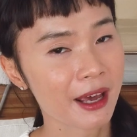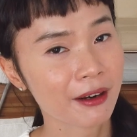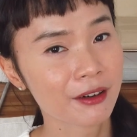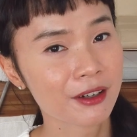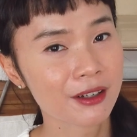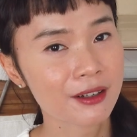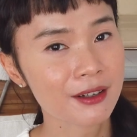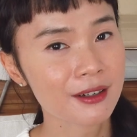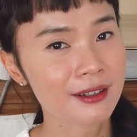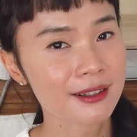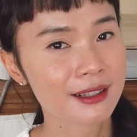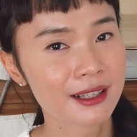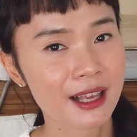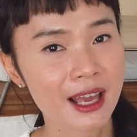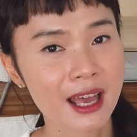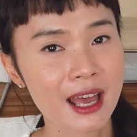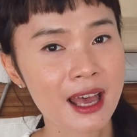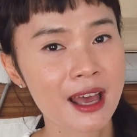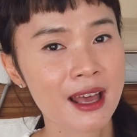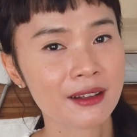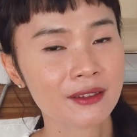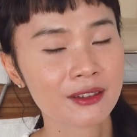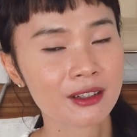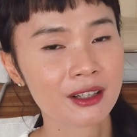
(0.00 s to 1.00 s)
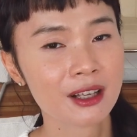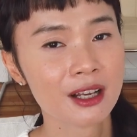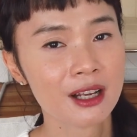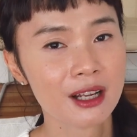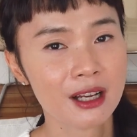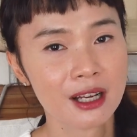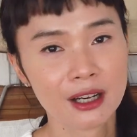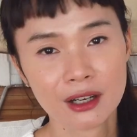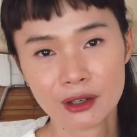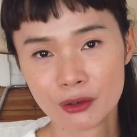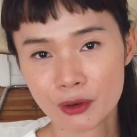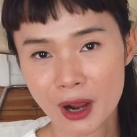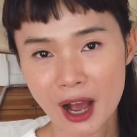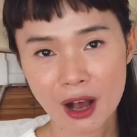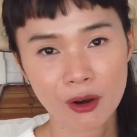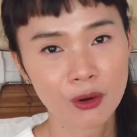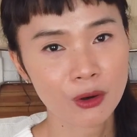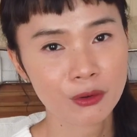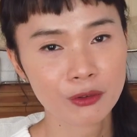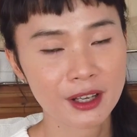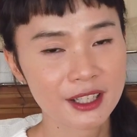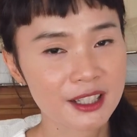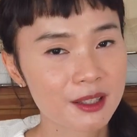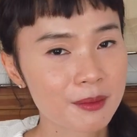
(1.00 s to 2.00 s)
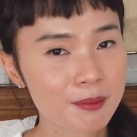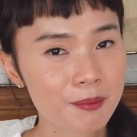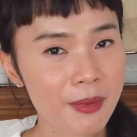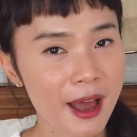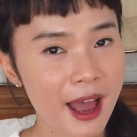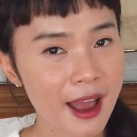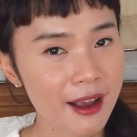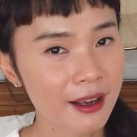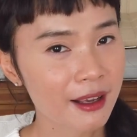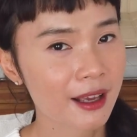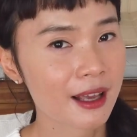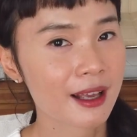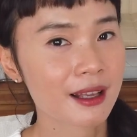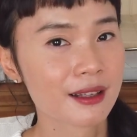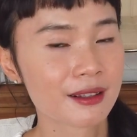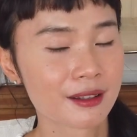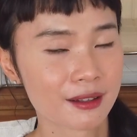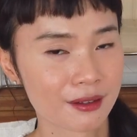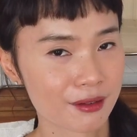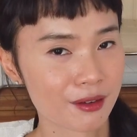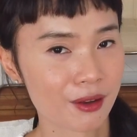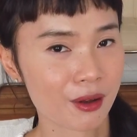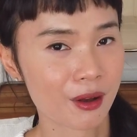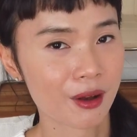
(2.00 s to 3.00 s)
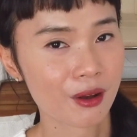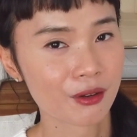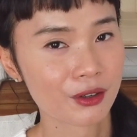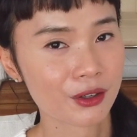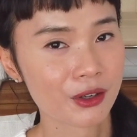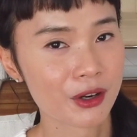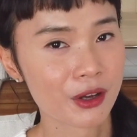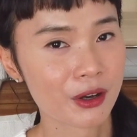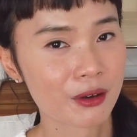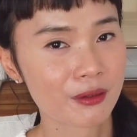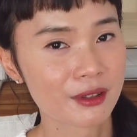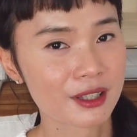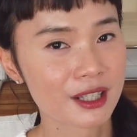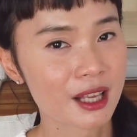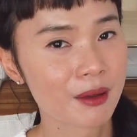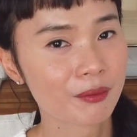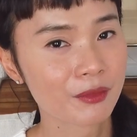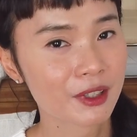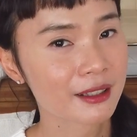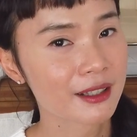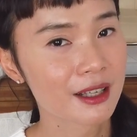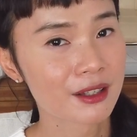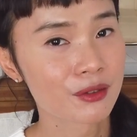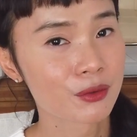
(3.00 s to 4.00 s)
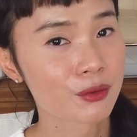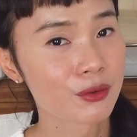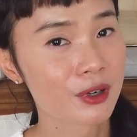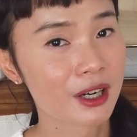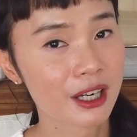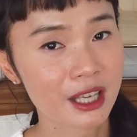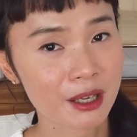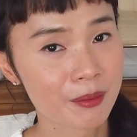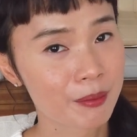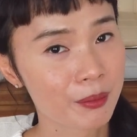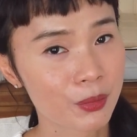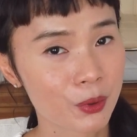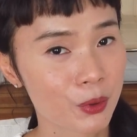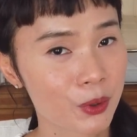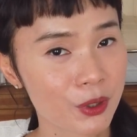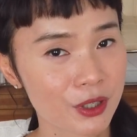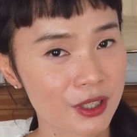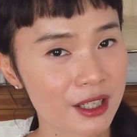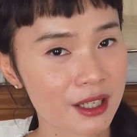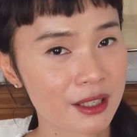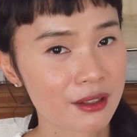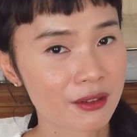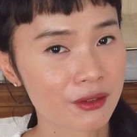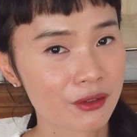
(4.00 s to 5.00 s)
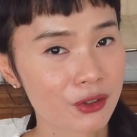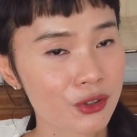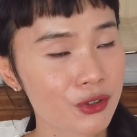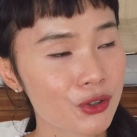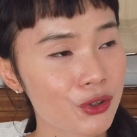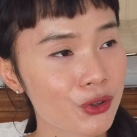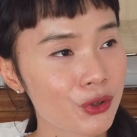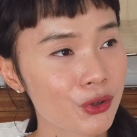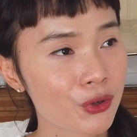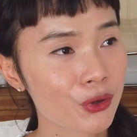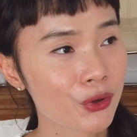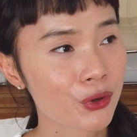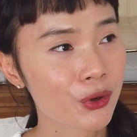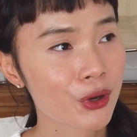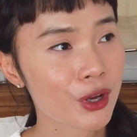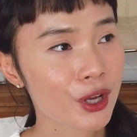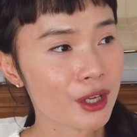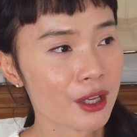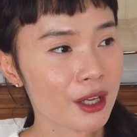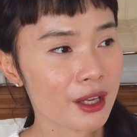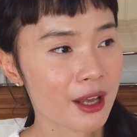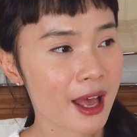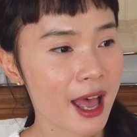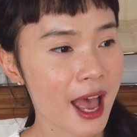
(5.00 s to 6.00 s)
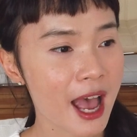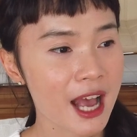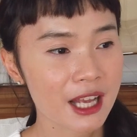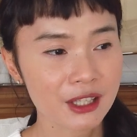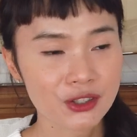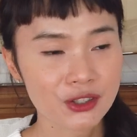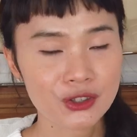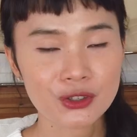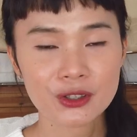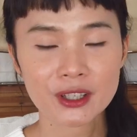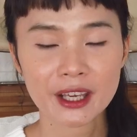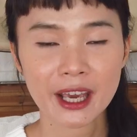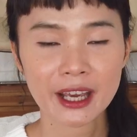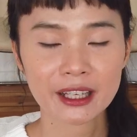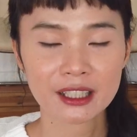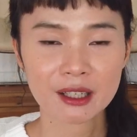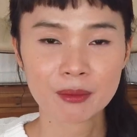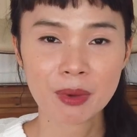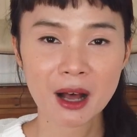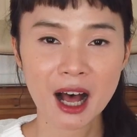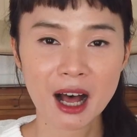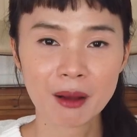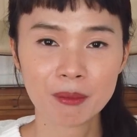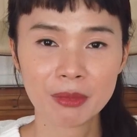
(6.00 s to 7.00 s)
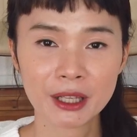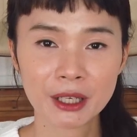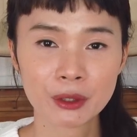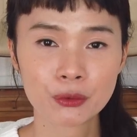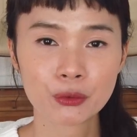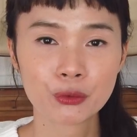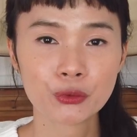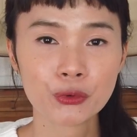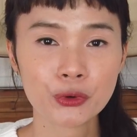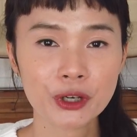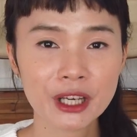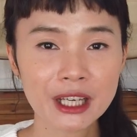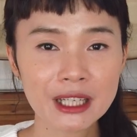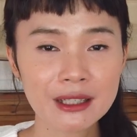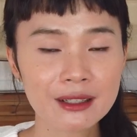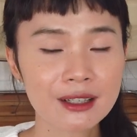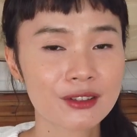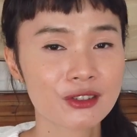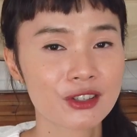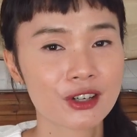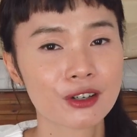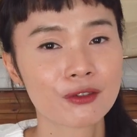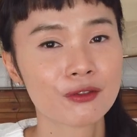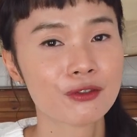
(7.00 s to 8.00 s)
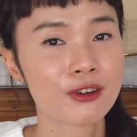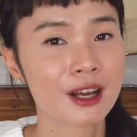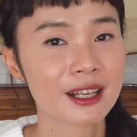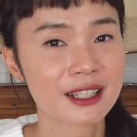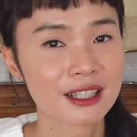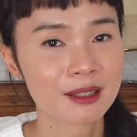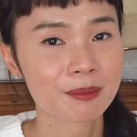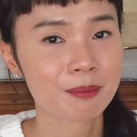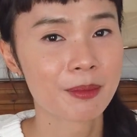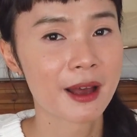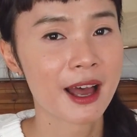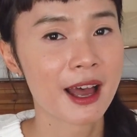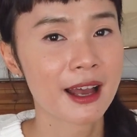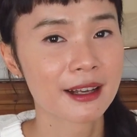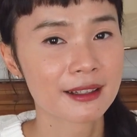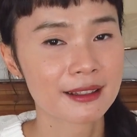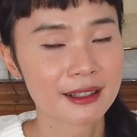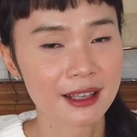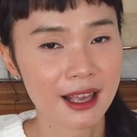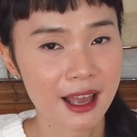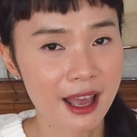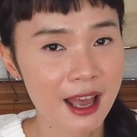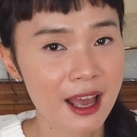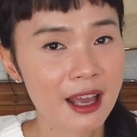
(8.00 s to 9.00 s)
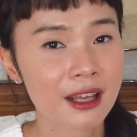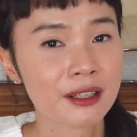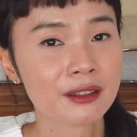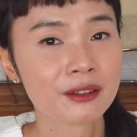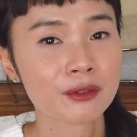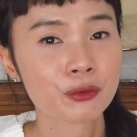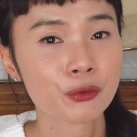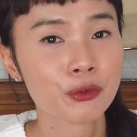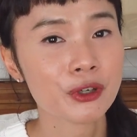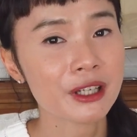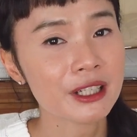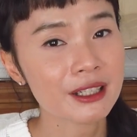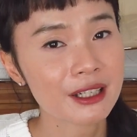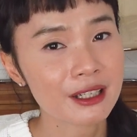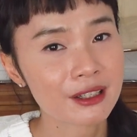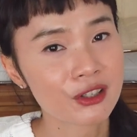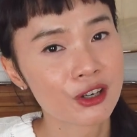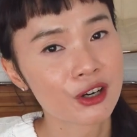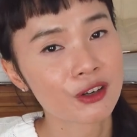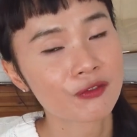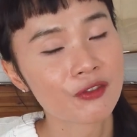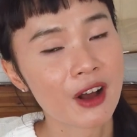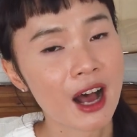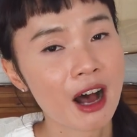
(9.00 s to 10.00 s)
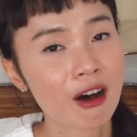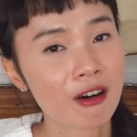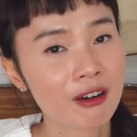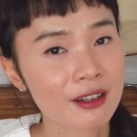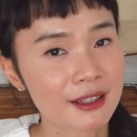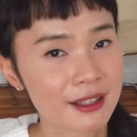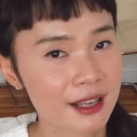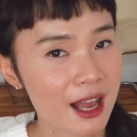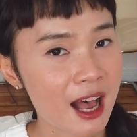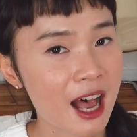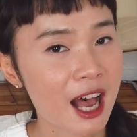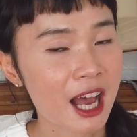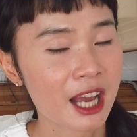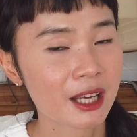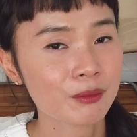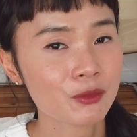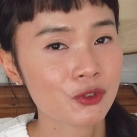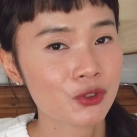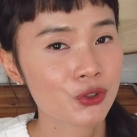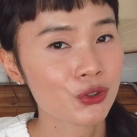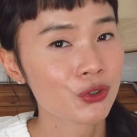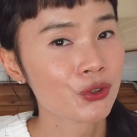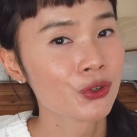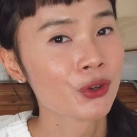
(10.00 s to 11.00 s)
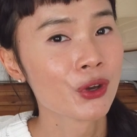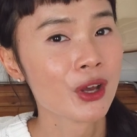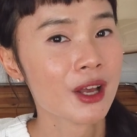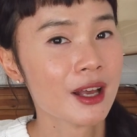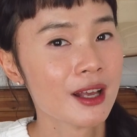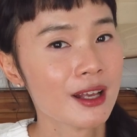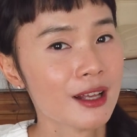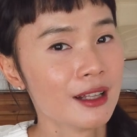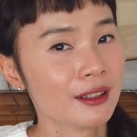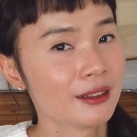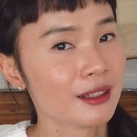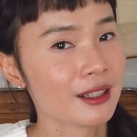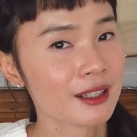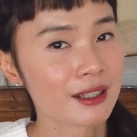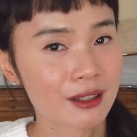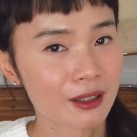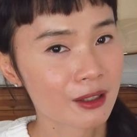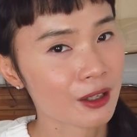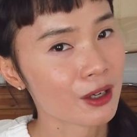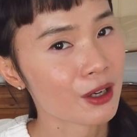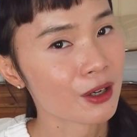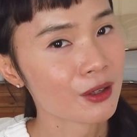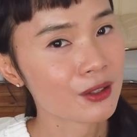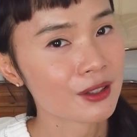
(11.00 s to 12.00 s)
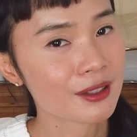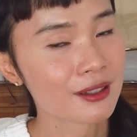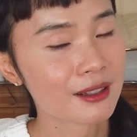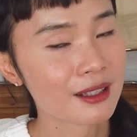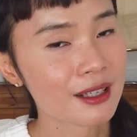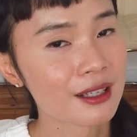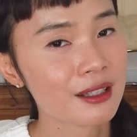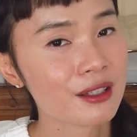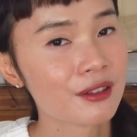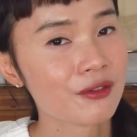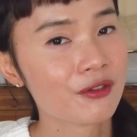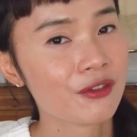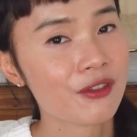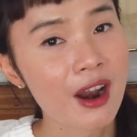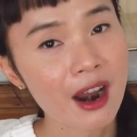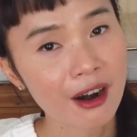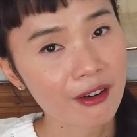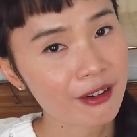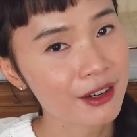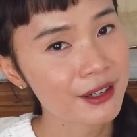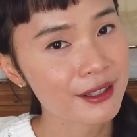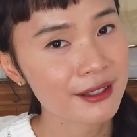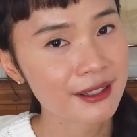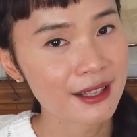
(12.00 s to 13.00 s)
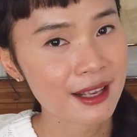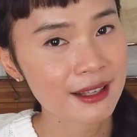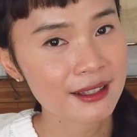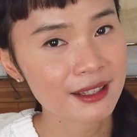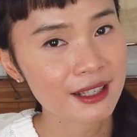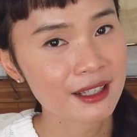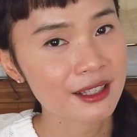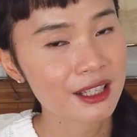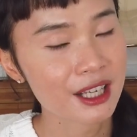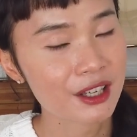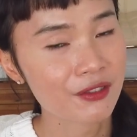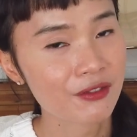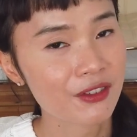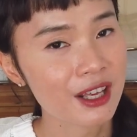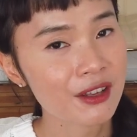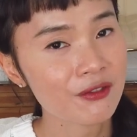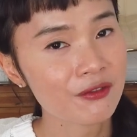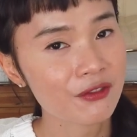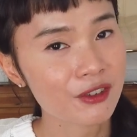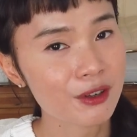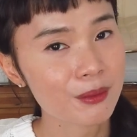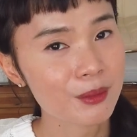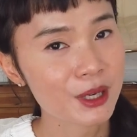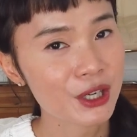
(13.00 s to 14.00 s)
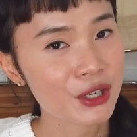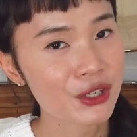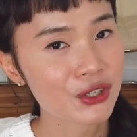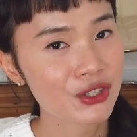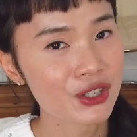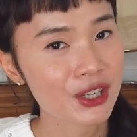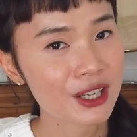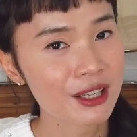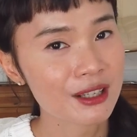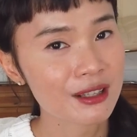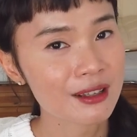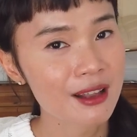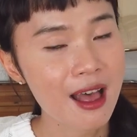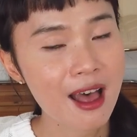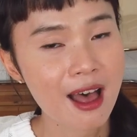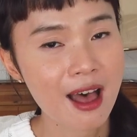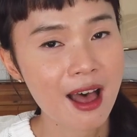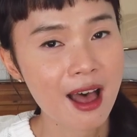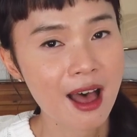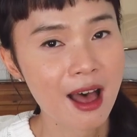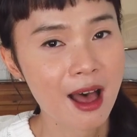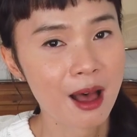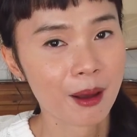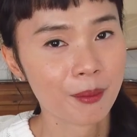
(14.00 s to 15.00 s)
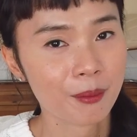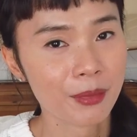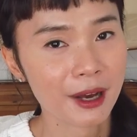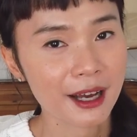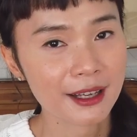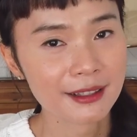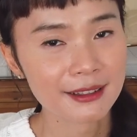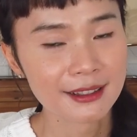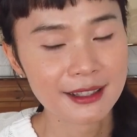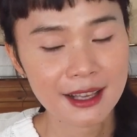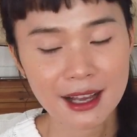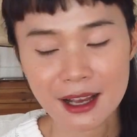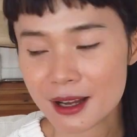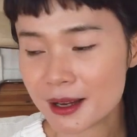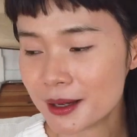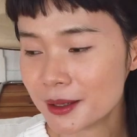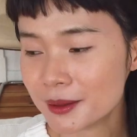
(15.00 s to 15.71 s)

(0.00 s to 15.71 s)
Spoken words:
matters, and our respect is, you know, something that's really important to educate the public. We deserve respect and we deserve our time to disclose this very sensitive information. But